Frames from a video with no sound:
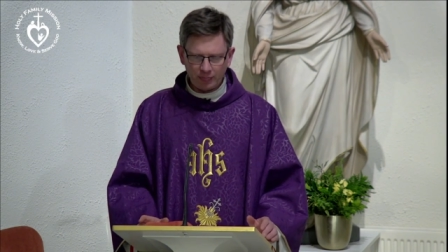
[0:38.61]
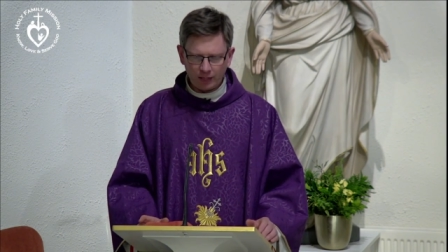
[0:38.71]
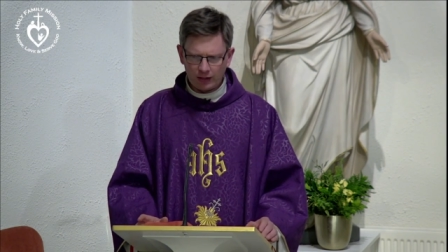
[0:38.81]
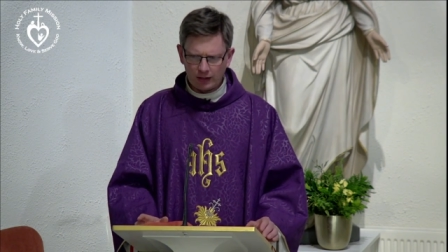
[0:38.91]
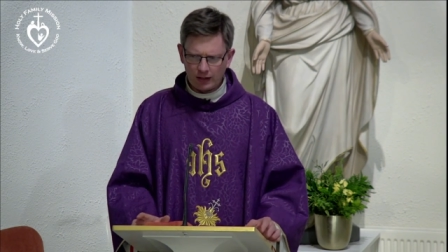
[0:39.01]

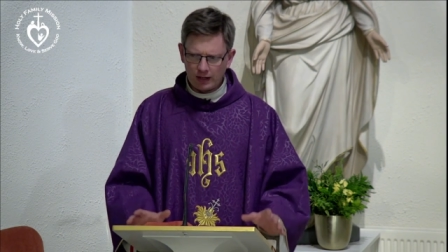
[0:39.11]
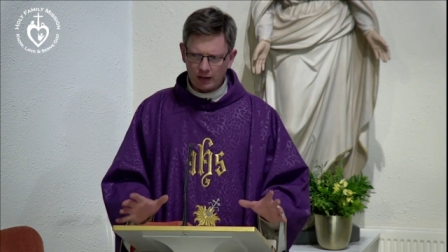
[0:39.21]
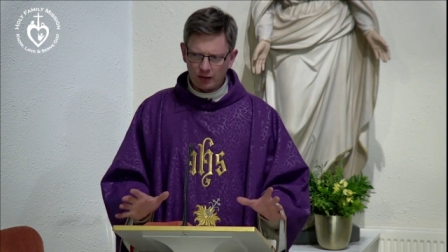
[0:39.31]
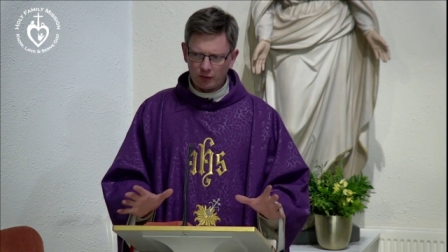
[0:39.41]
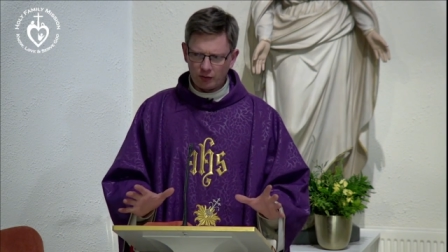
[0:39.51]
Uh,
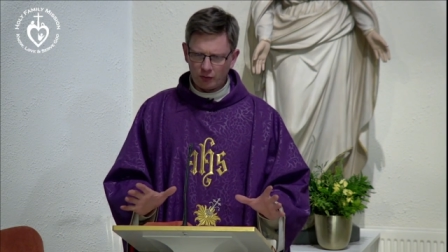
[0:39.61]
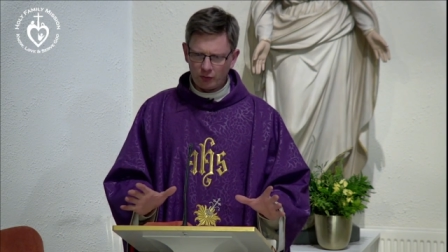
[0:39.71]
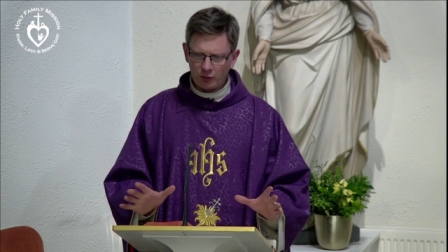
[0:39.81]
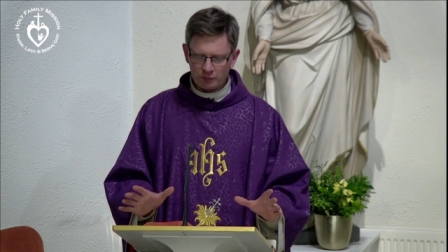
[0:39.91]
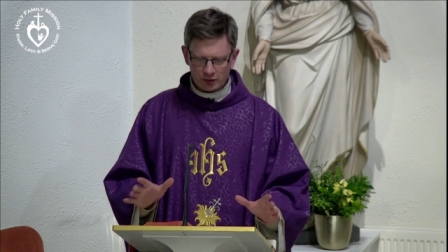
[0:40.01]

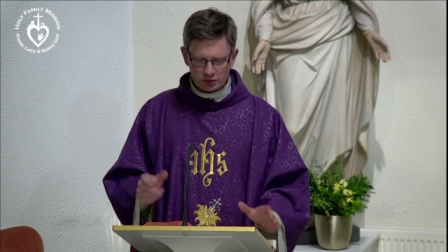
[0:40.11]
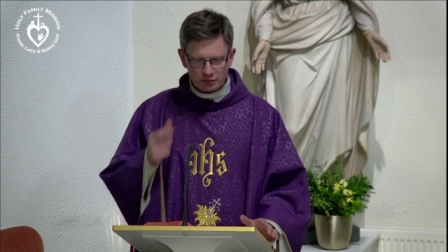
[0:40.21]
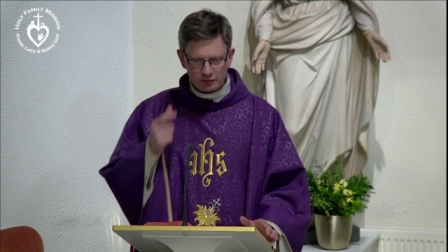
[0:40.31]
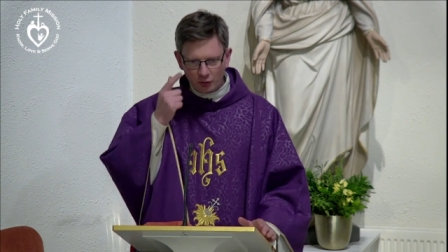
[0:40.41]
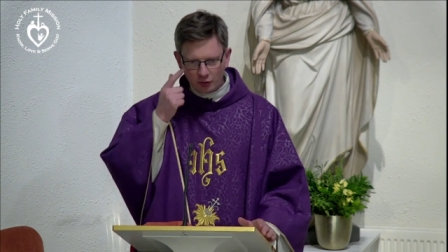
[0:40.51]
we've mentioned
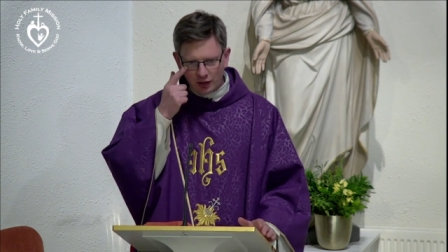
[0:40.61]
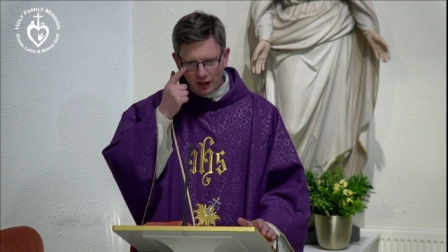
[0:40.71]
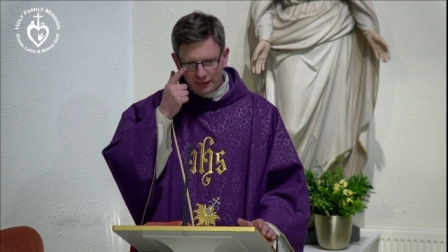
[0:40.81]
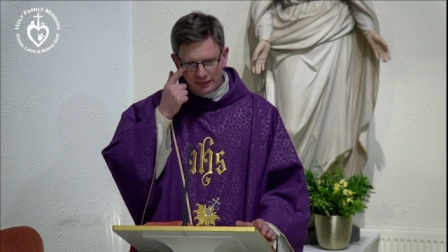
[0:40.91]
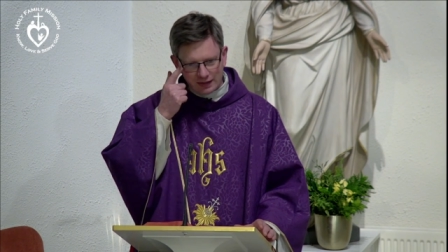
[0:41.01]
before
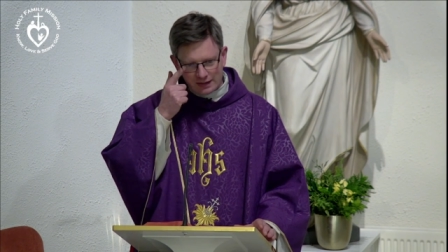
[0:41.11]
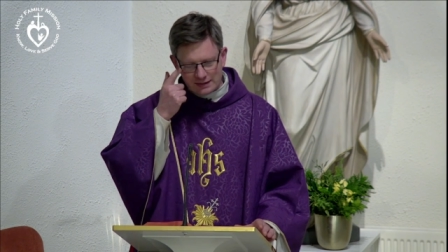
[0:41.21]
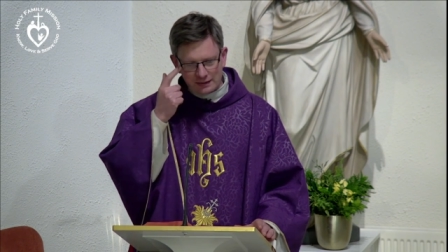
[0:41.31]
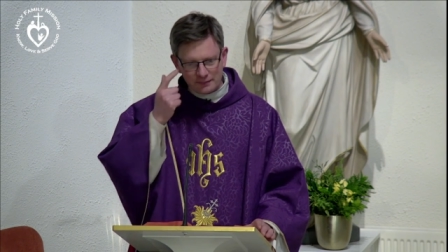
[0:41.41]
that,